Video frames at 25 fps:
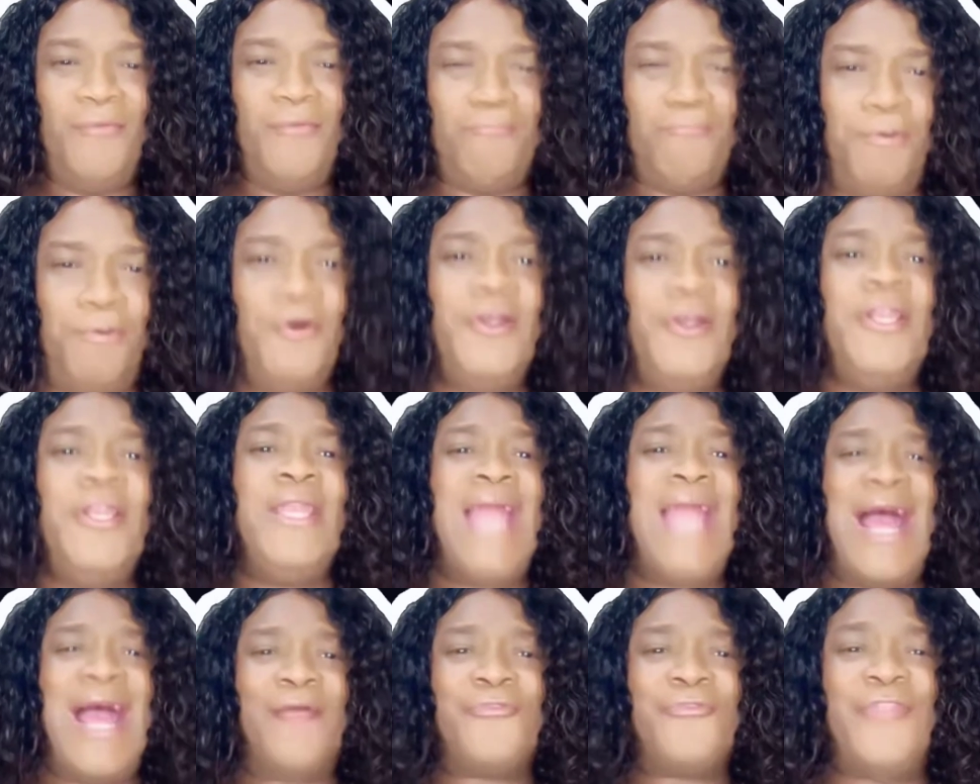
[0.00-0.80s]
Put it
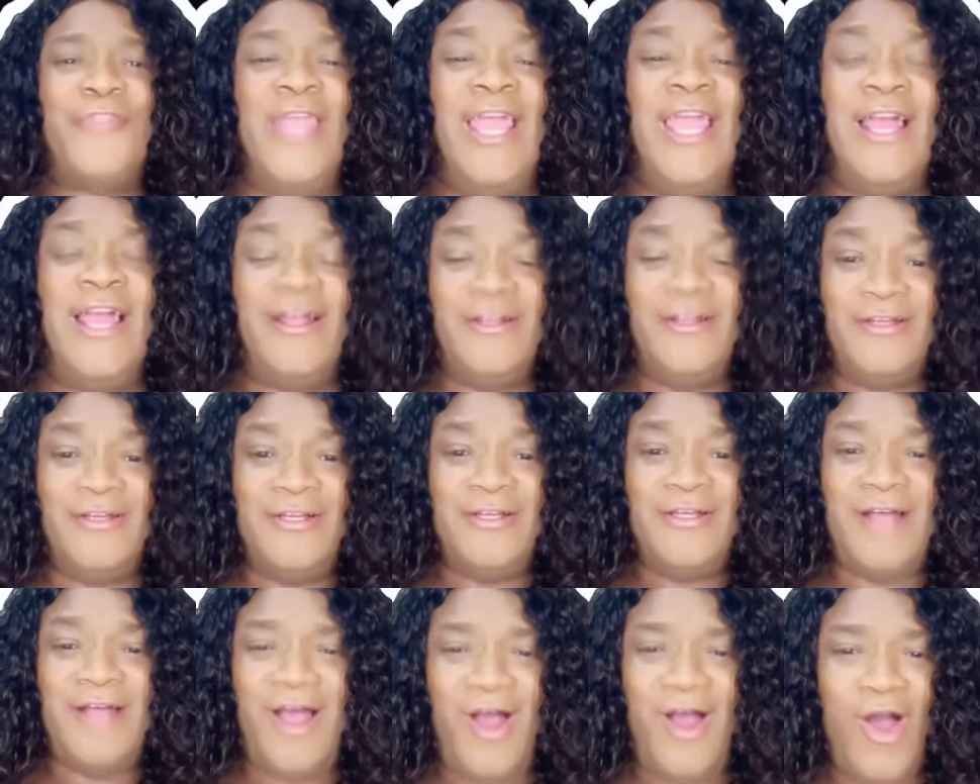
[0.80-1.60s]
out there
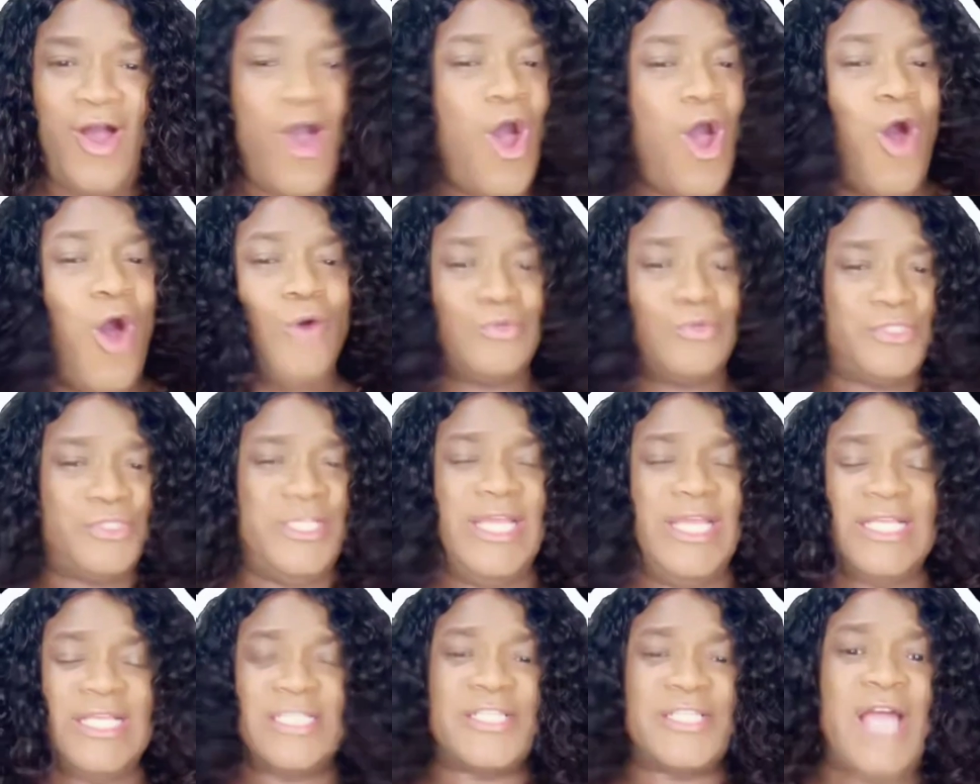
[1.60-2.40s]
on
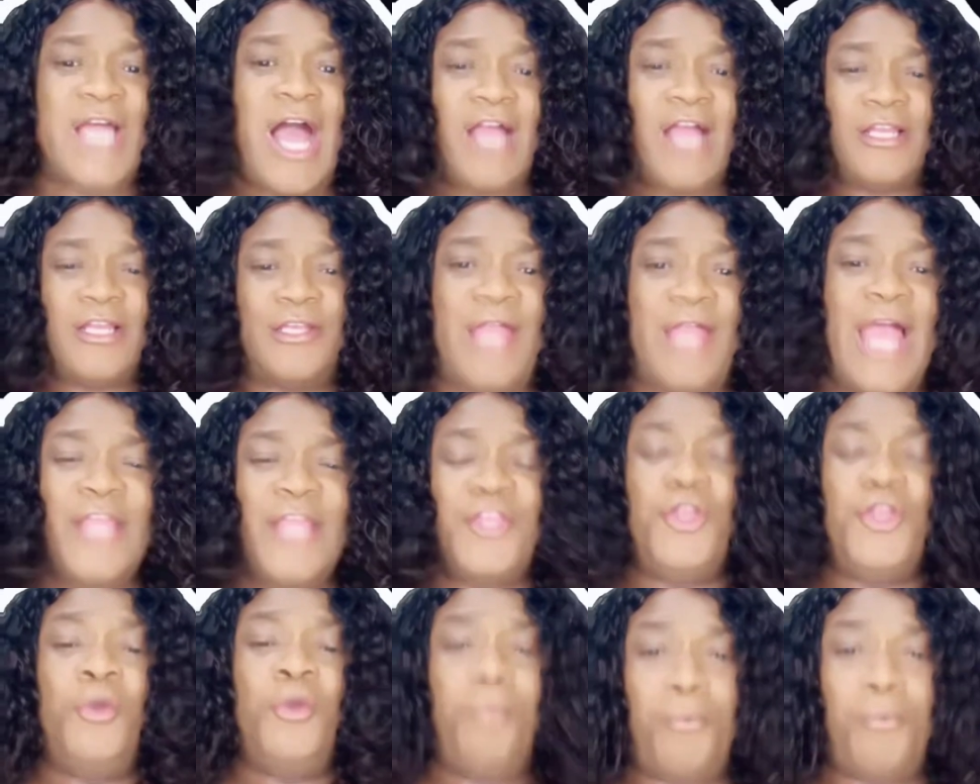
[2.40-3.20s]
TikTok
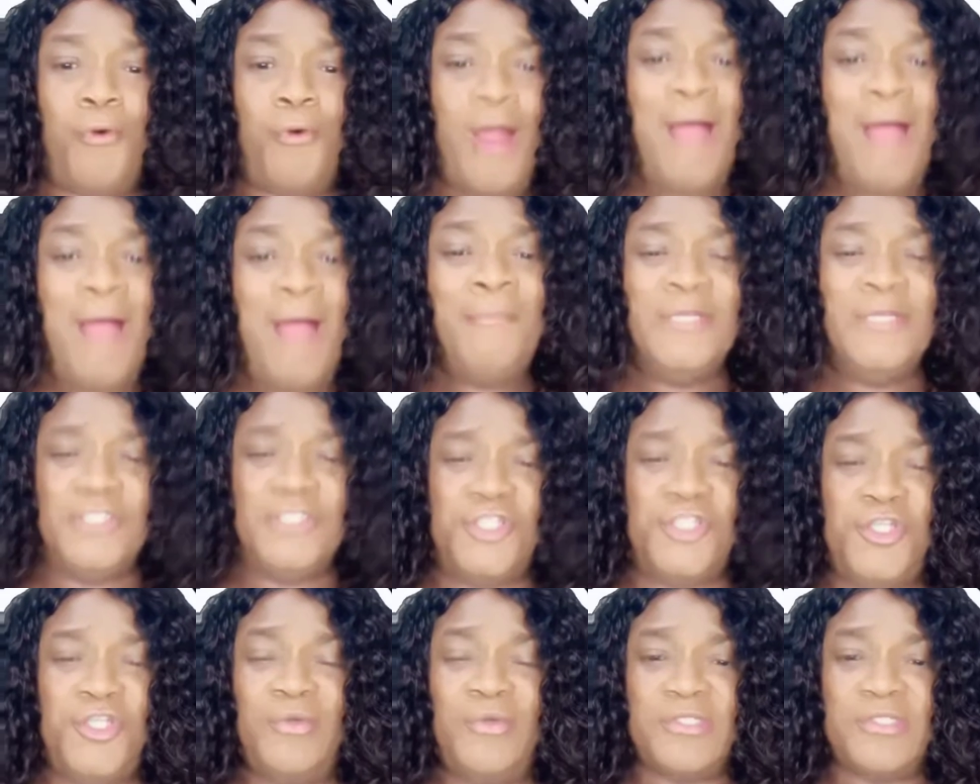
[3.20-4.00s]
like you promised
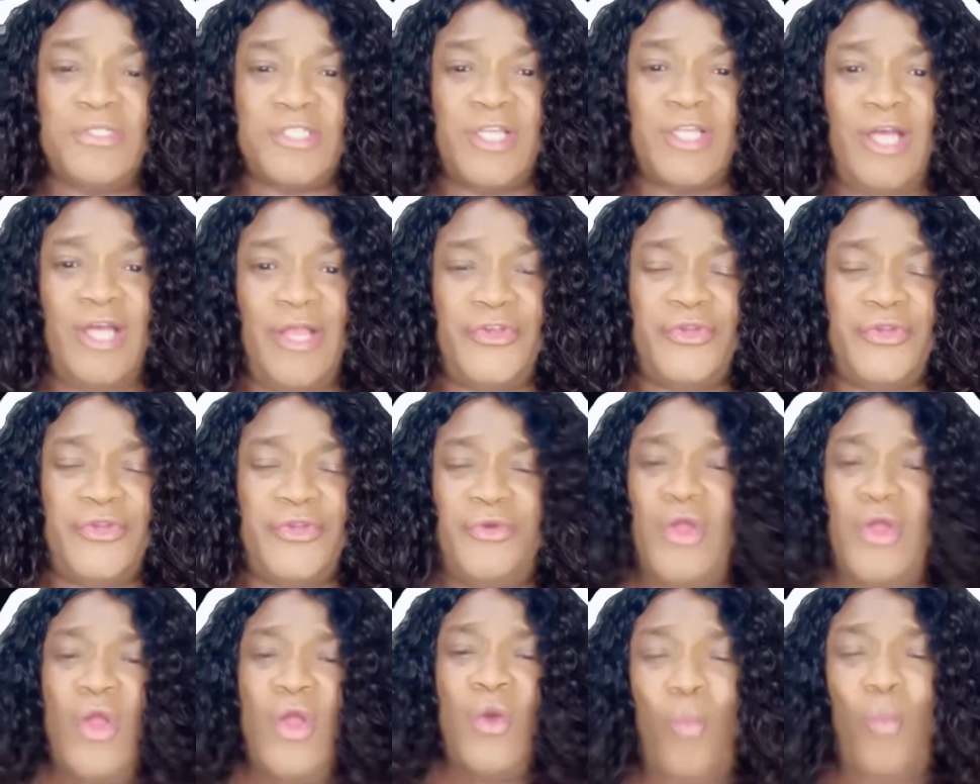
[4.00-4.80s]
you was going to do.
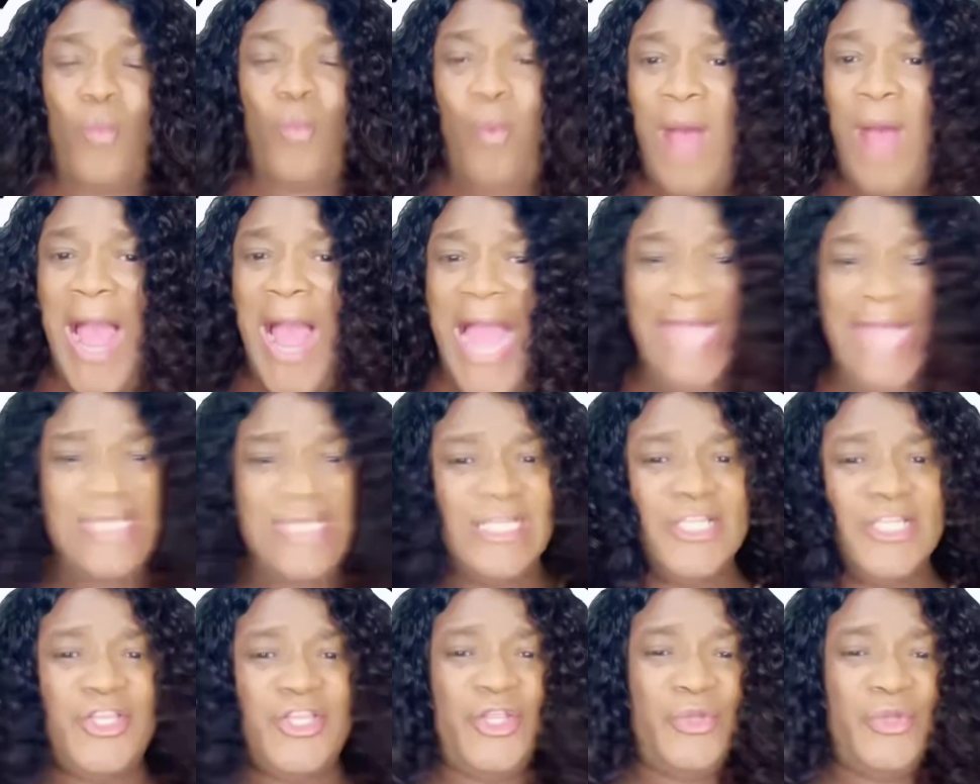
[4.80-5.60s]
Why
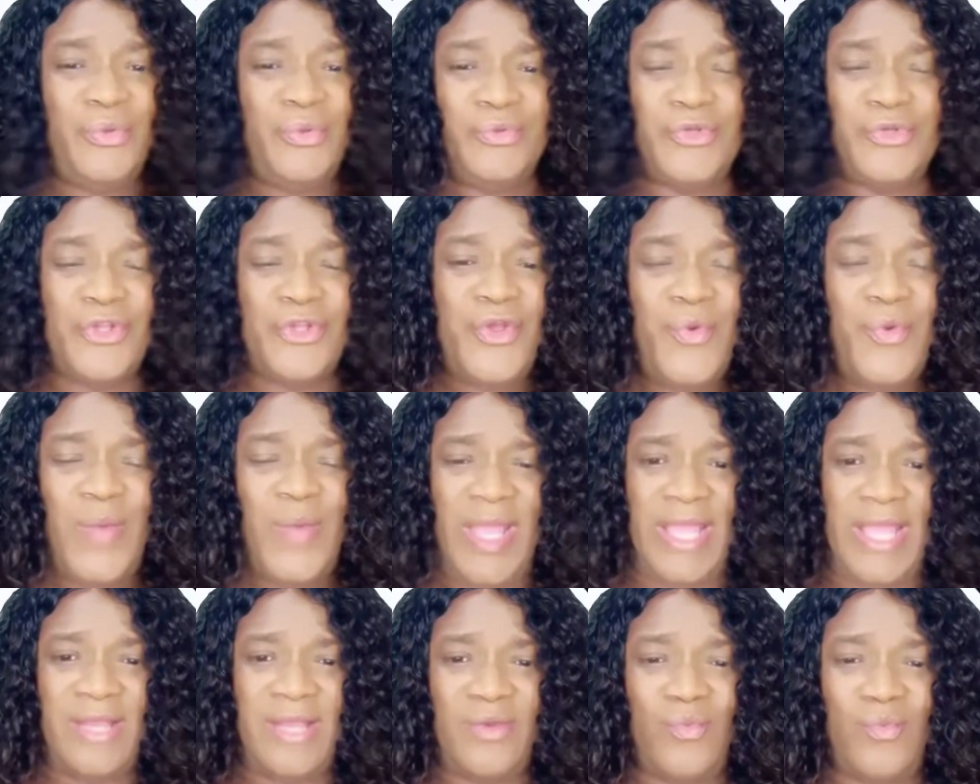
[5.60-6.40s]
didn't you do
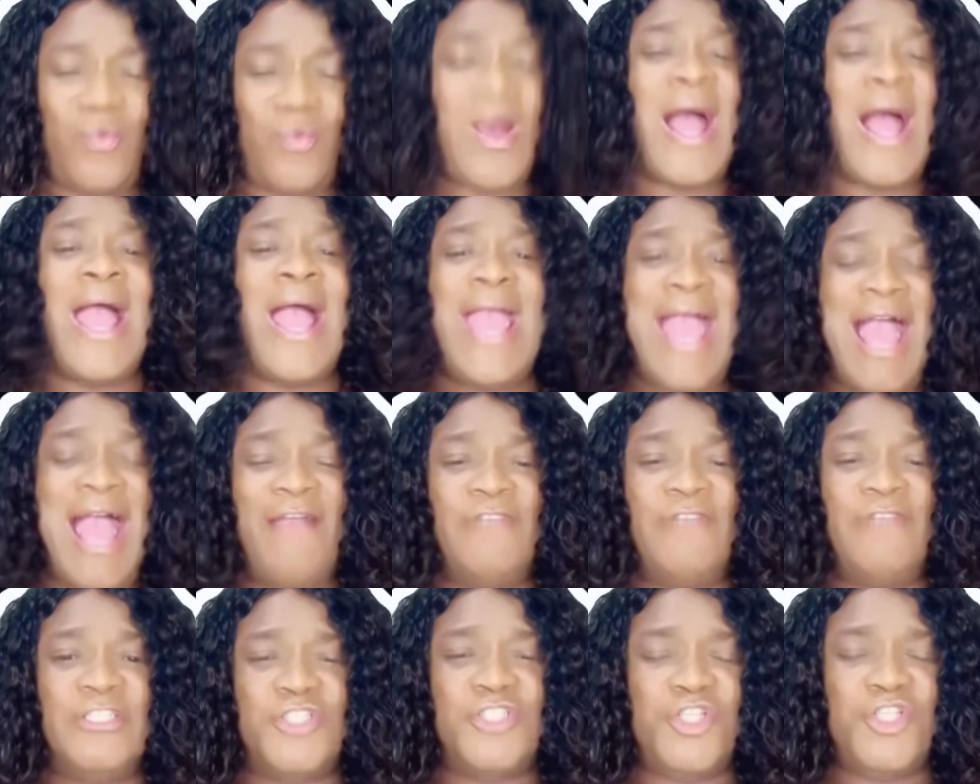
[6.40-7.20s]
it? Why
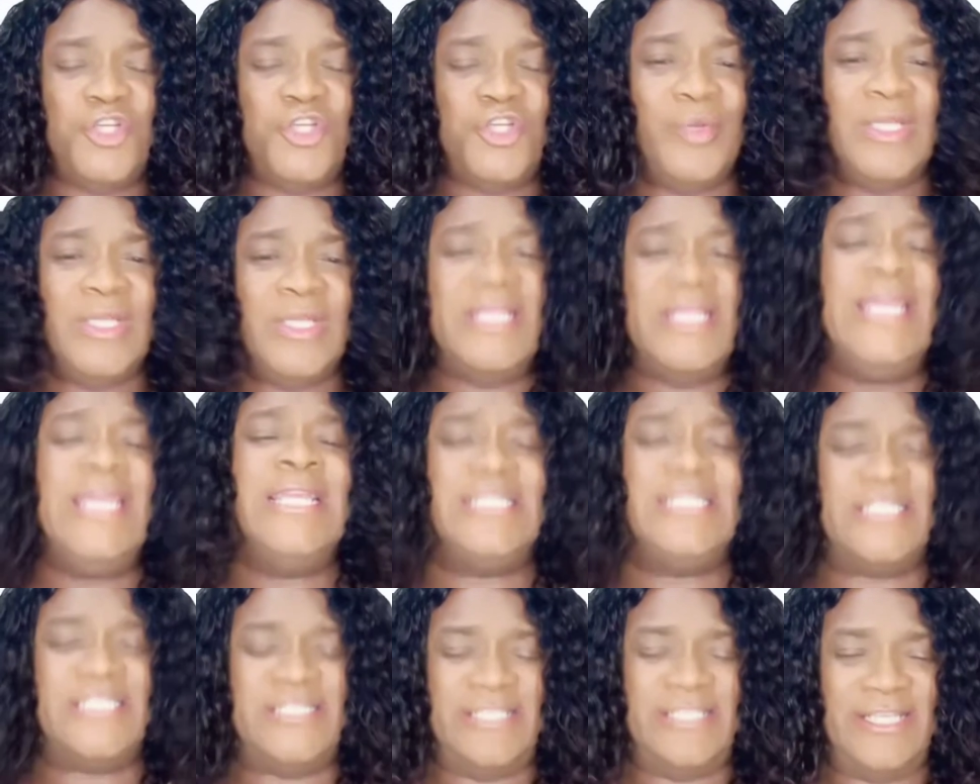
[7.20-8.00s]
haven't you
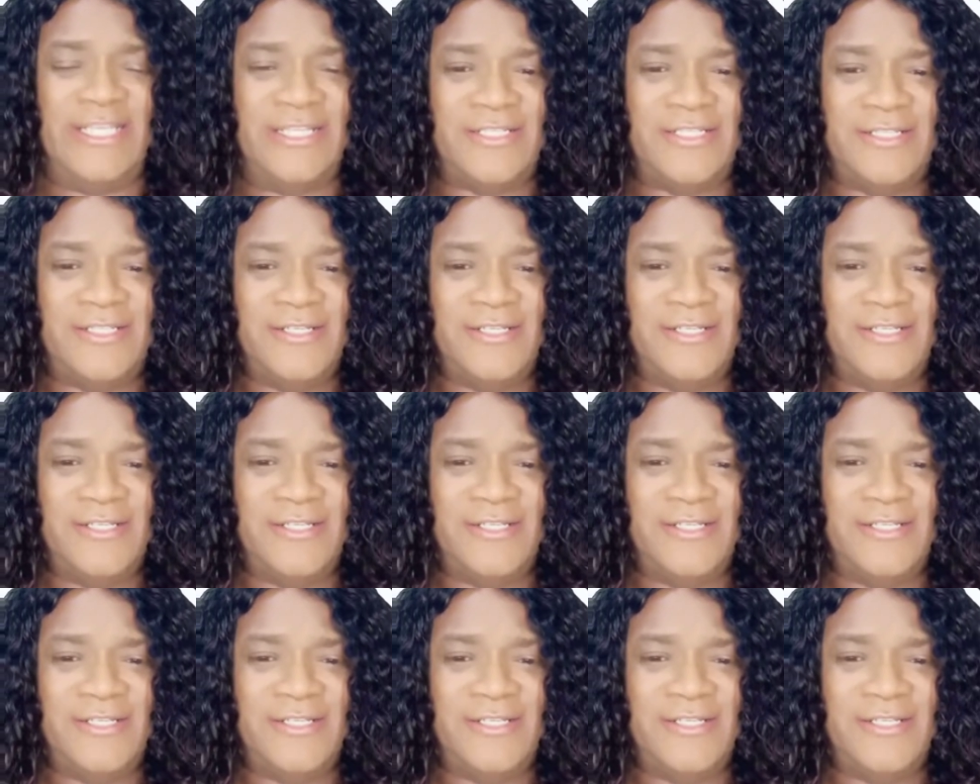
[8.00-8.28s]
released it?